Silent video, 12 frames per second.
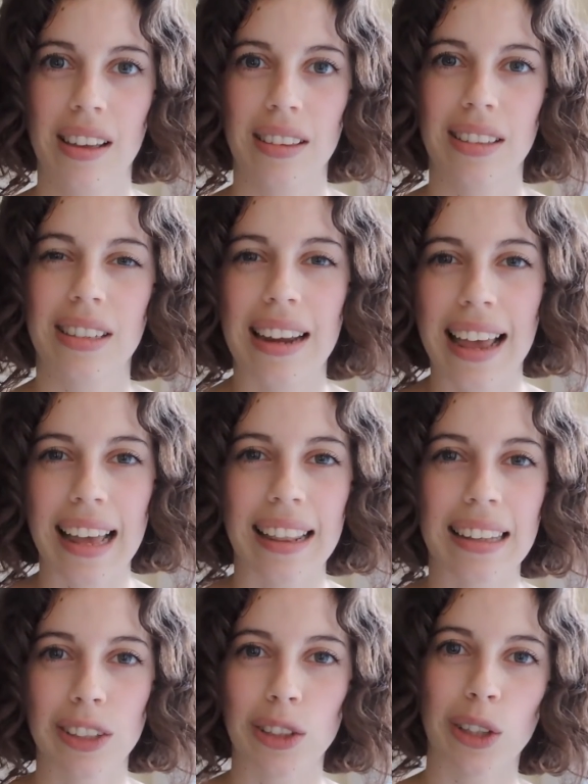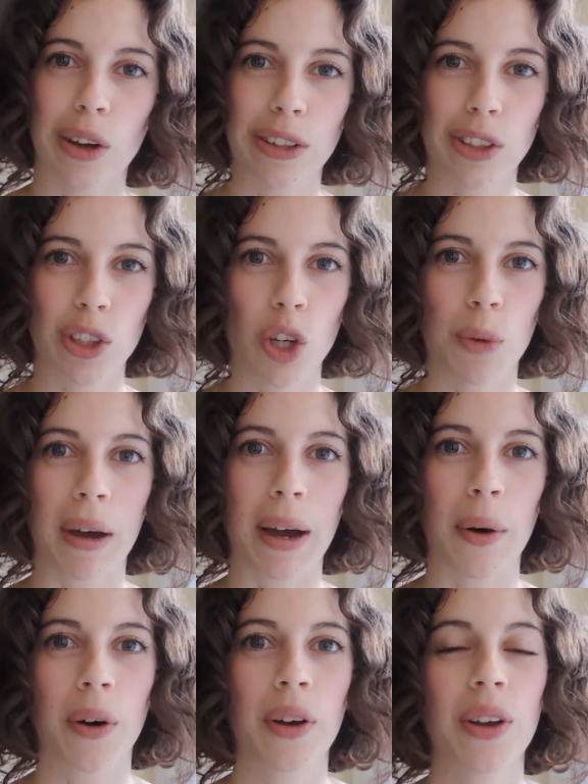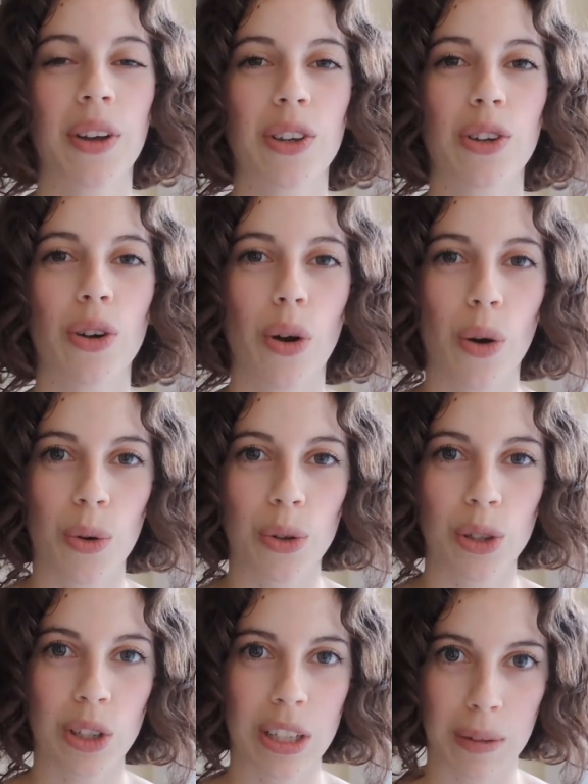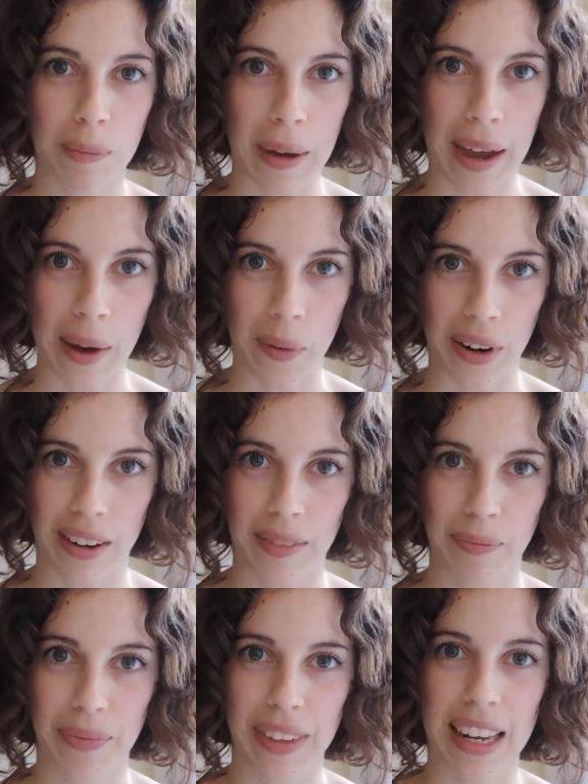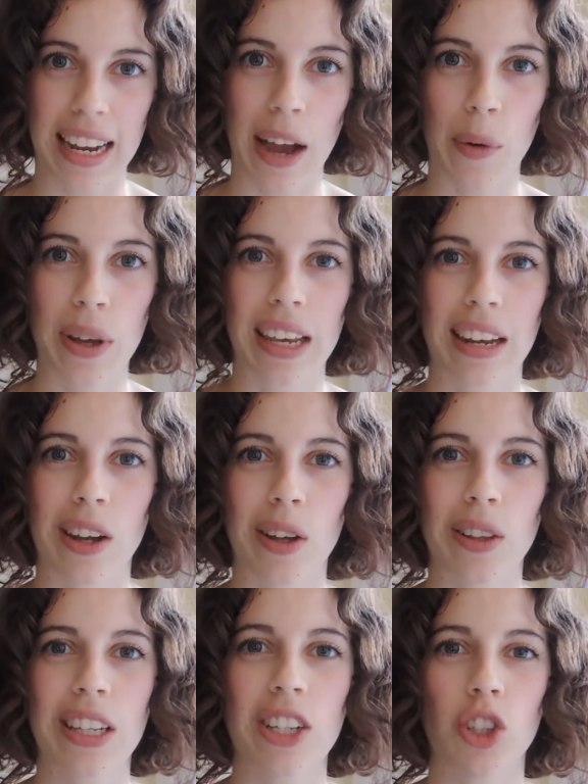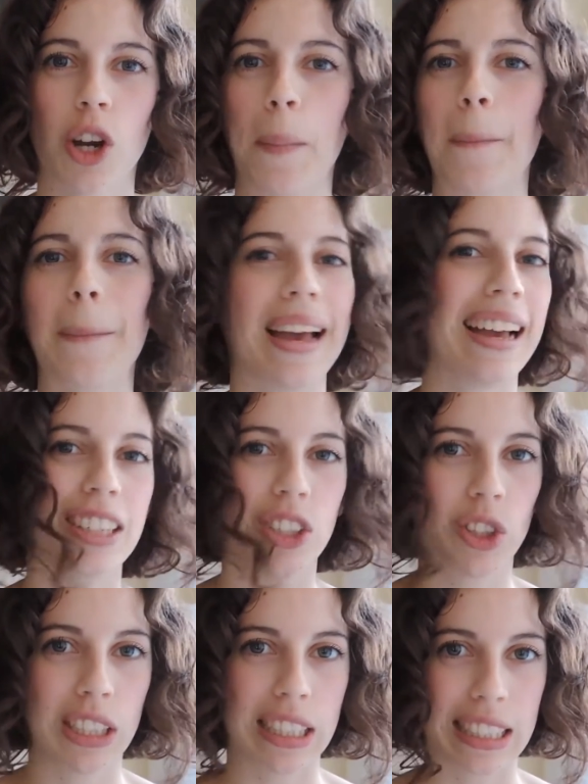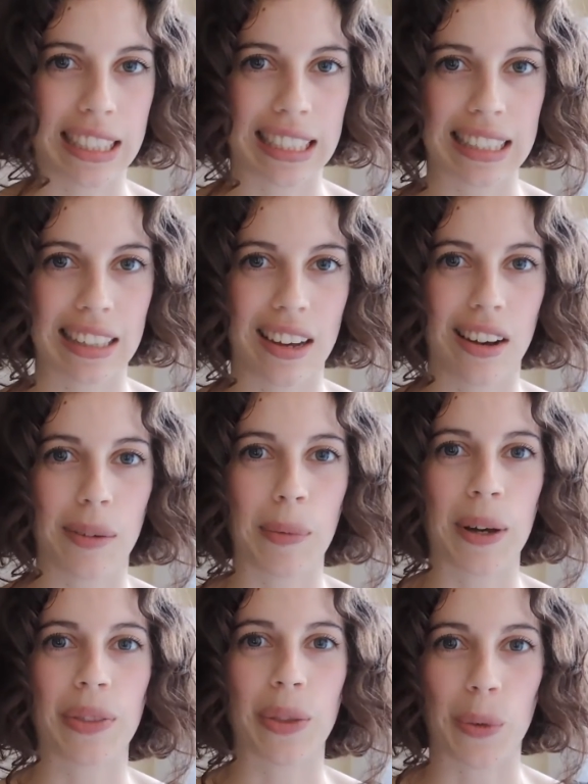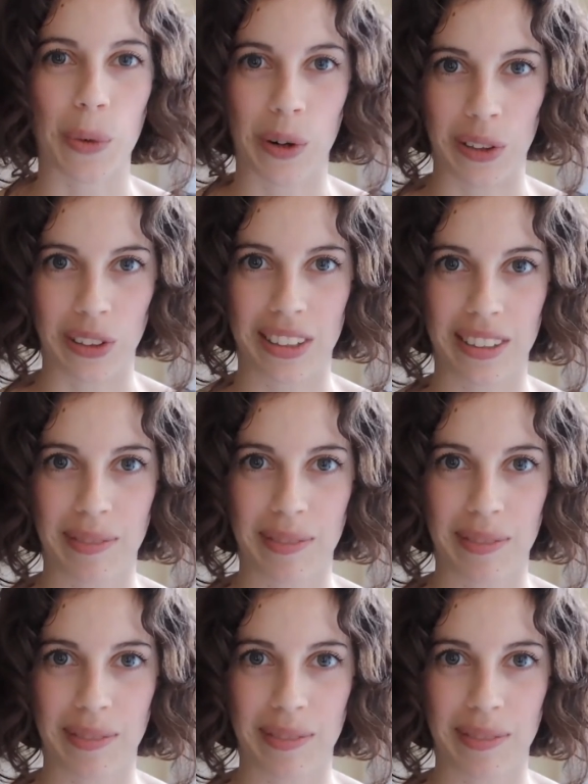Today, I'd like to talk to you about your own unique power and how we can unleash our mad genius upon the world.